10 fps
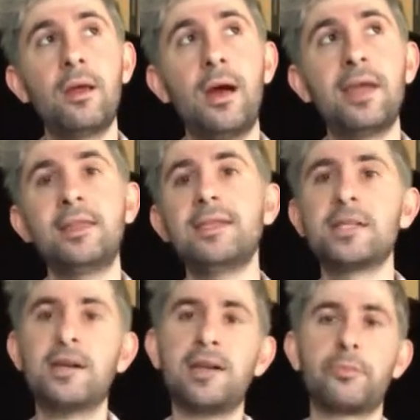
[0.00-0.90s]

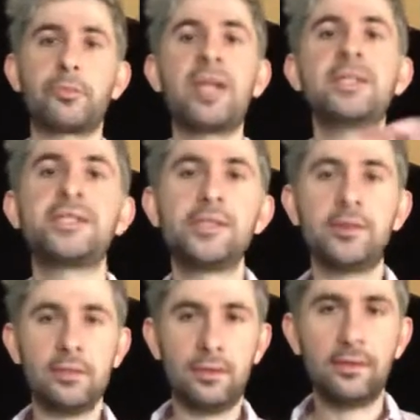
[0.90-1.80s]
kind of bridge
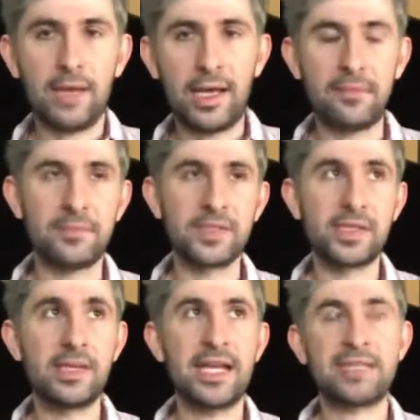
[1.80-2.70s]

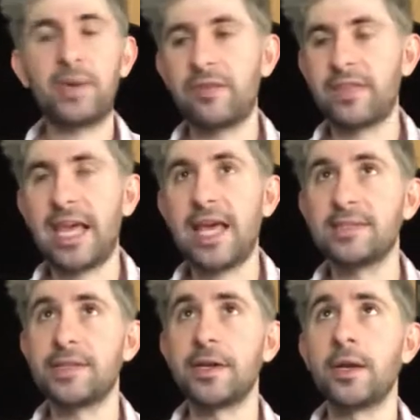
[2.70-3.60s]
to the next part of the
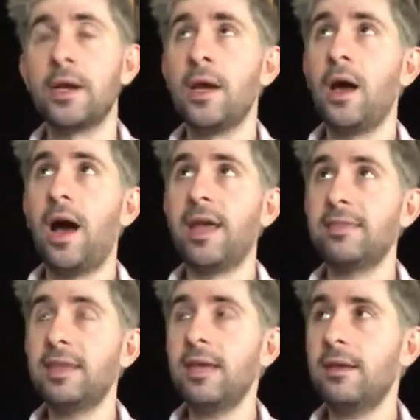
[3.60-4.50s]
answer, I
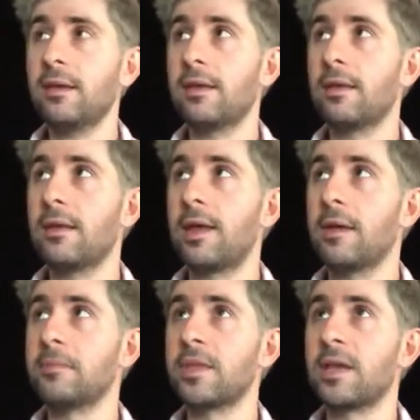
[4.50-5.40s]
think
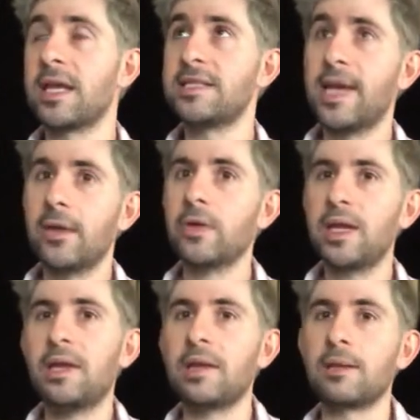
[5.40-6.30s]

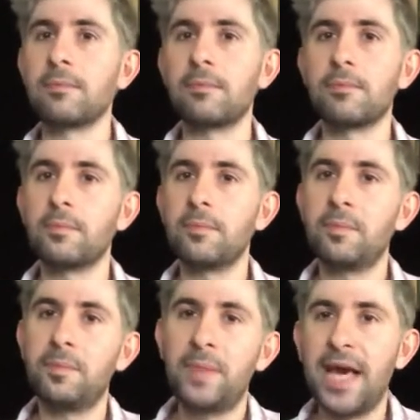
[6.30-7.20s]
integrity and
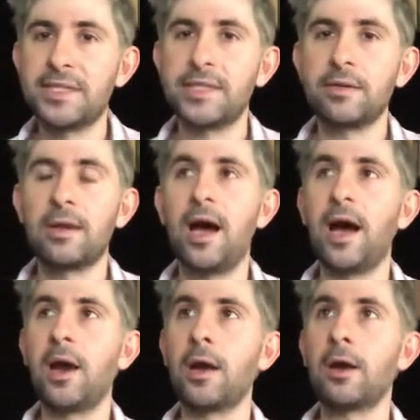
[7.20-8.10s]
passion
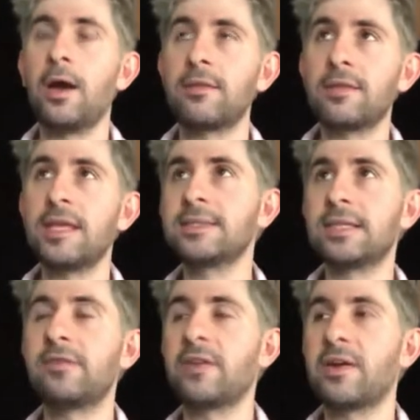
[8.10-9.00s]
are things
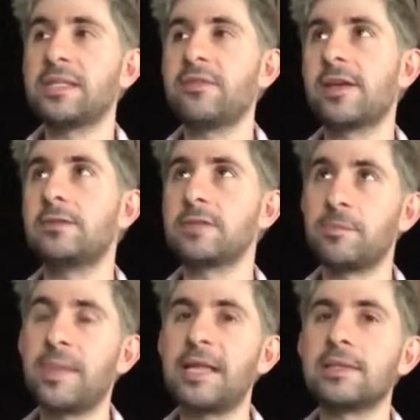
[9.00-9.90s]
that are very difficult to
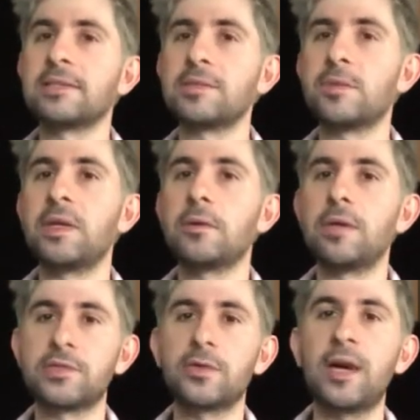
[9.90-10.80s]
balance when you
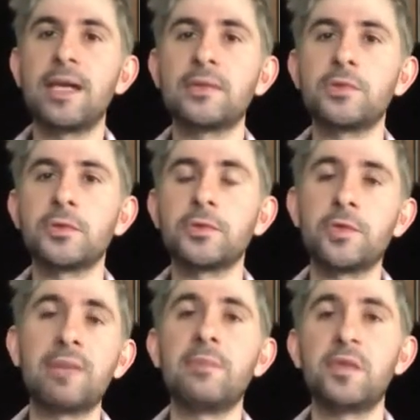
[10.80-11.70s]
are trying to
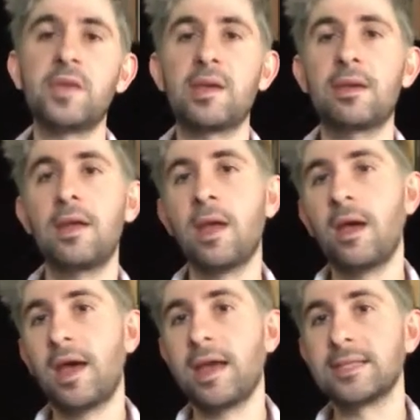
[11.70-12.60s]
treat music
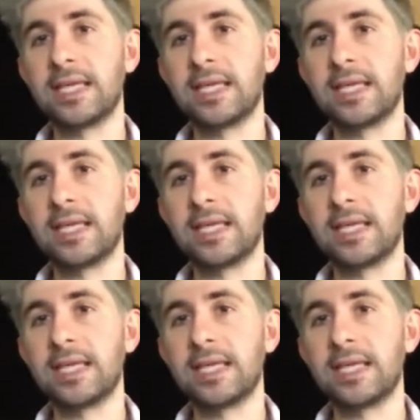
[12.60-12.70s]
as